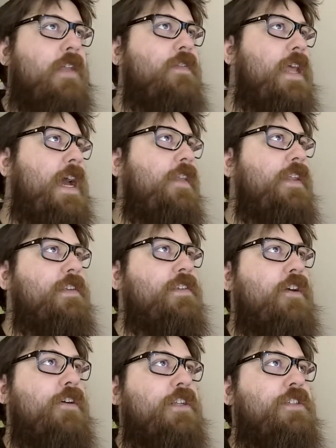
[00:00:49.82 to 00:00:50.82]
Now, there's
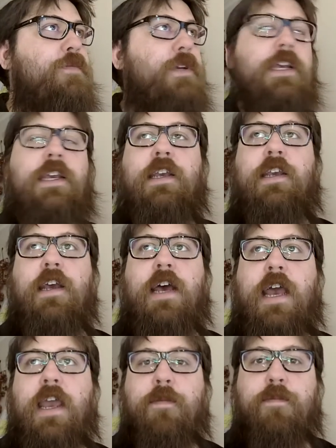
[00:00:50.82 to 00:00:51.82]
going to be
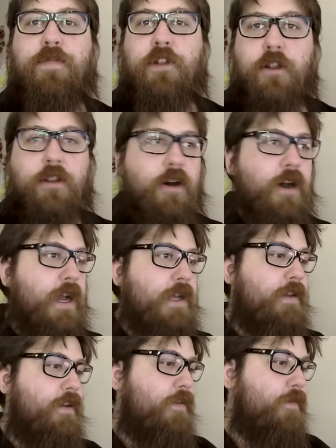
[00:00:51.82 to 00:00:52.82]
a plot
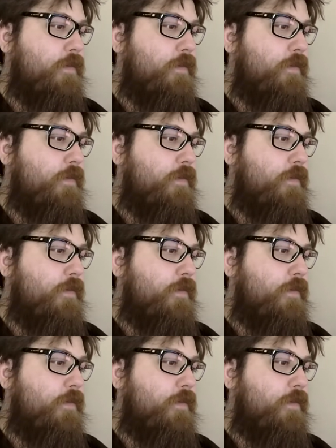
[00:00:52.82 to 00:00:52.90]
line